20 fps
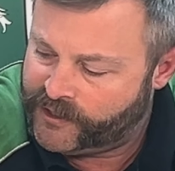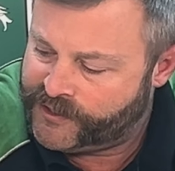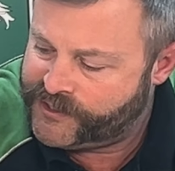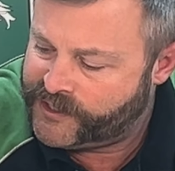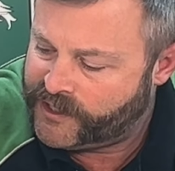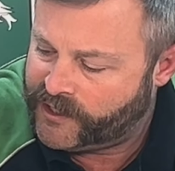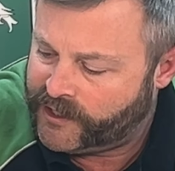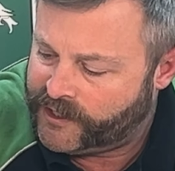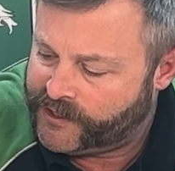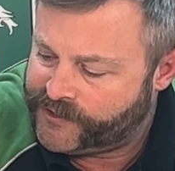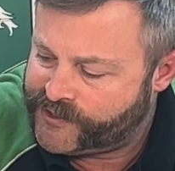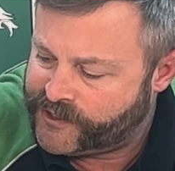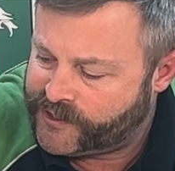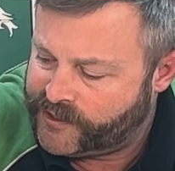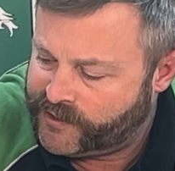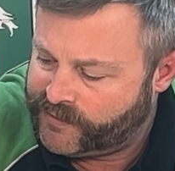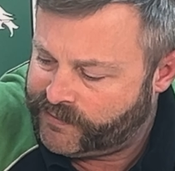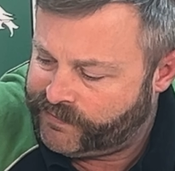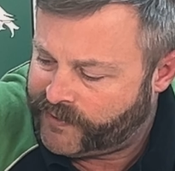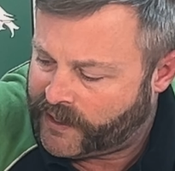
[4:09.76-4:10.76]
tight,
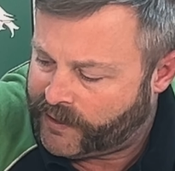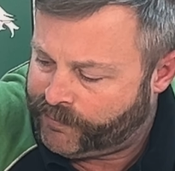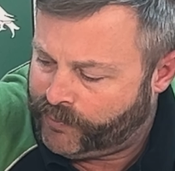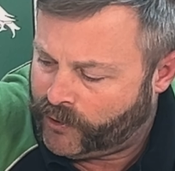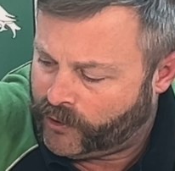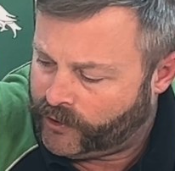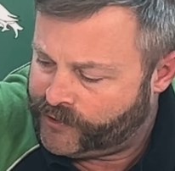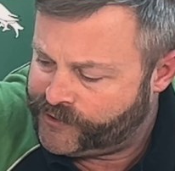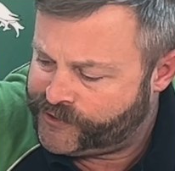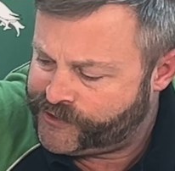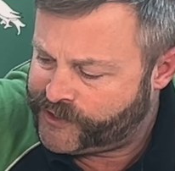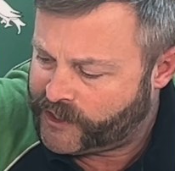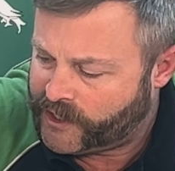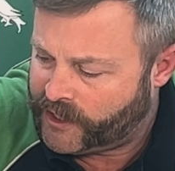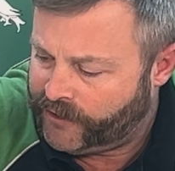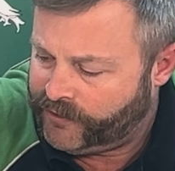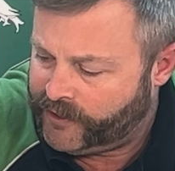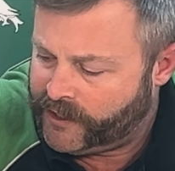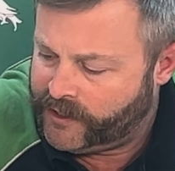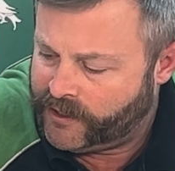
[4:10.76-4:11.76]
that
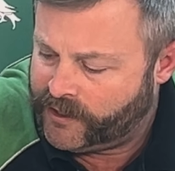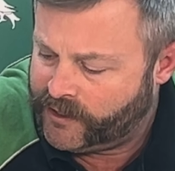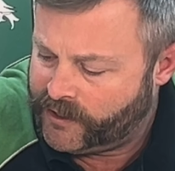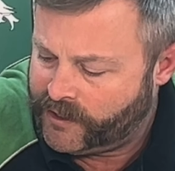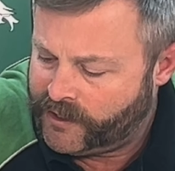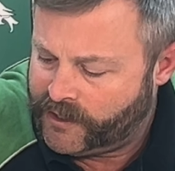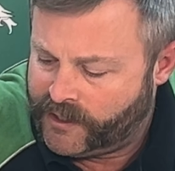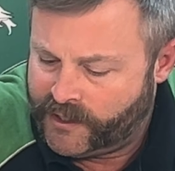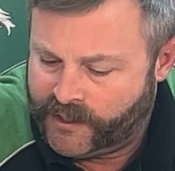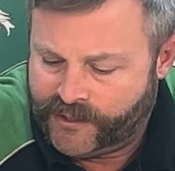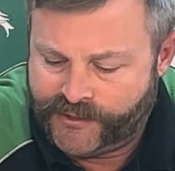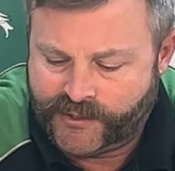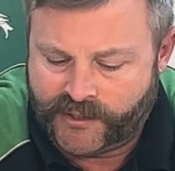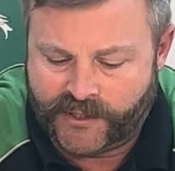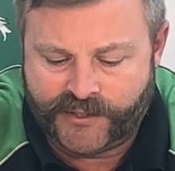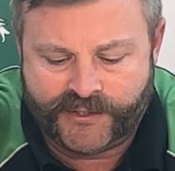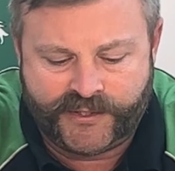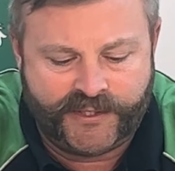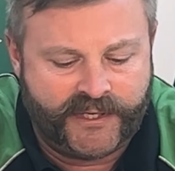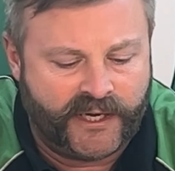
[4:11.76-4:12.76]
polystyrene. So
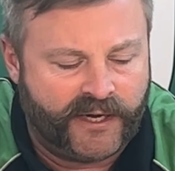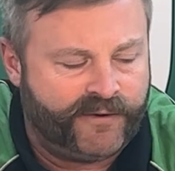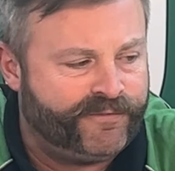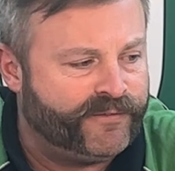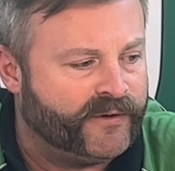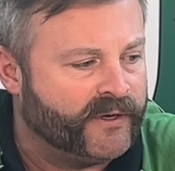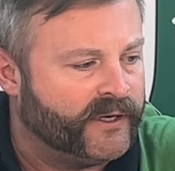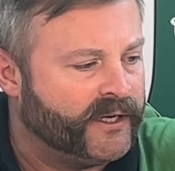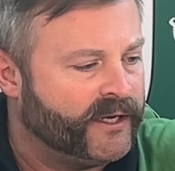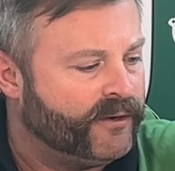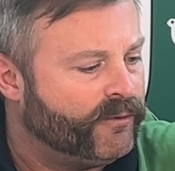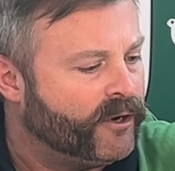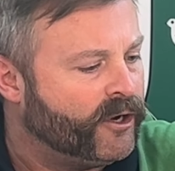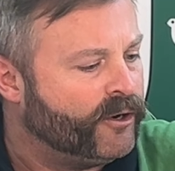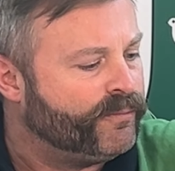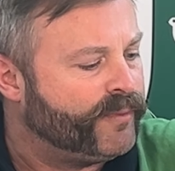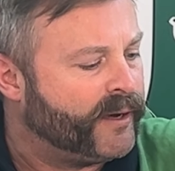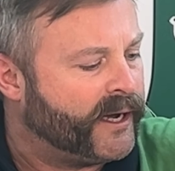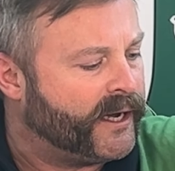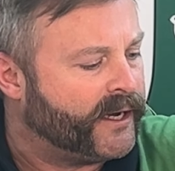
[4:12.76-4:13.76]
it's definitely well
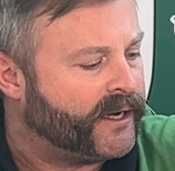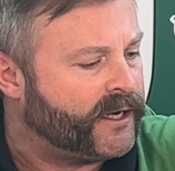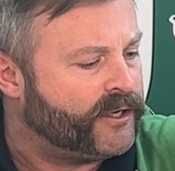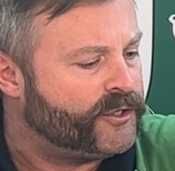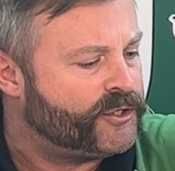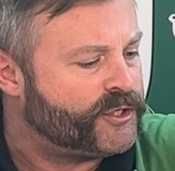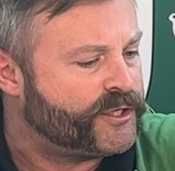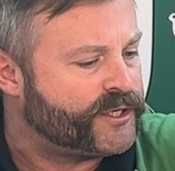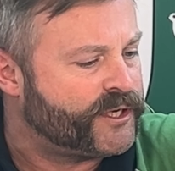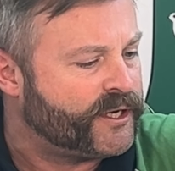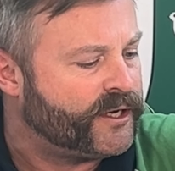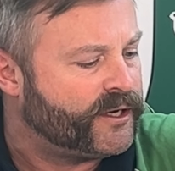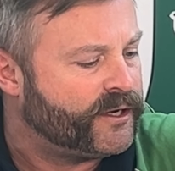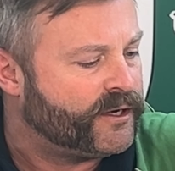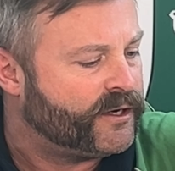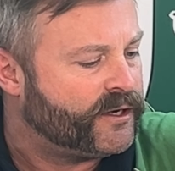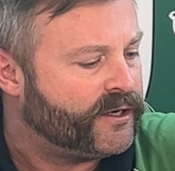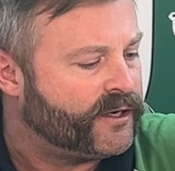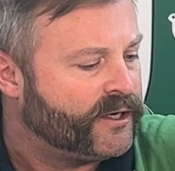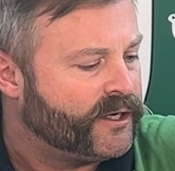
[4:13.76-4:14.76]
packaged,
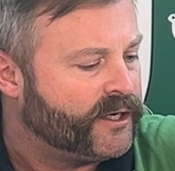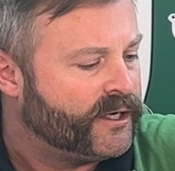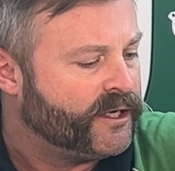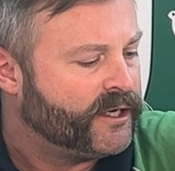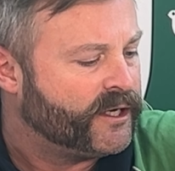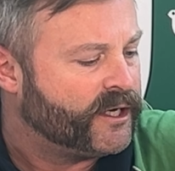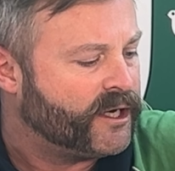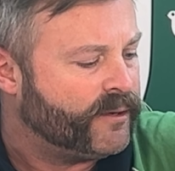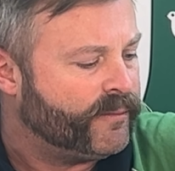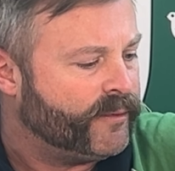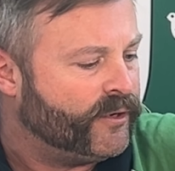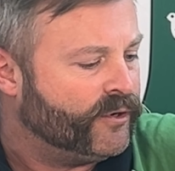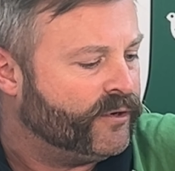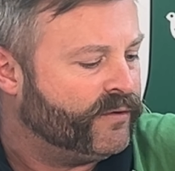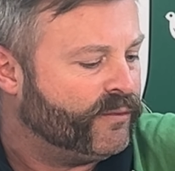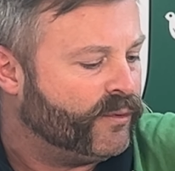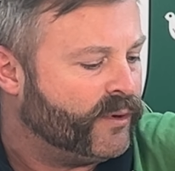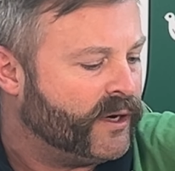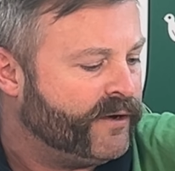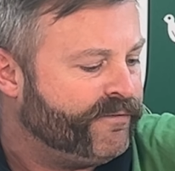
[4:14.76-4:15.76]
coming all the way